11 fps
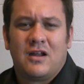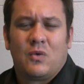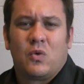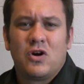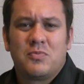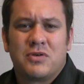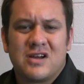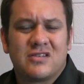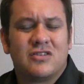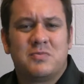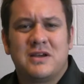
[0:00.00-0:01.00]

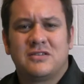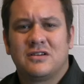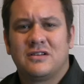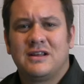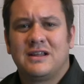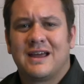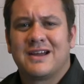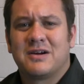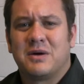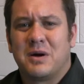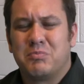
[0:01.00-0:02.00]
WordPress is basically like
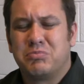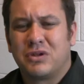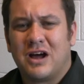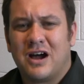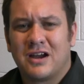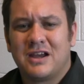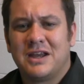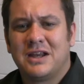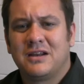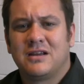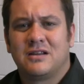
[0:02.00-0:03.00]
a
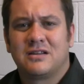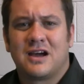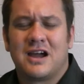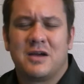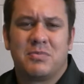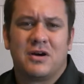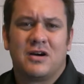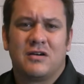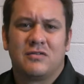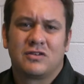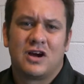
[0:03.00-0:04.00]
blogging type
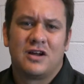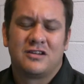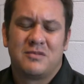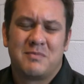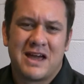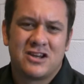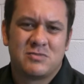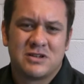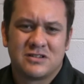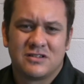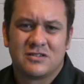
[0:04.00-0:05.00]
of content
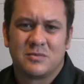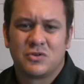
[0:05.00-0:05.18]
management system.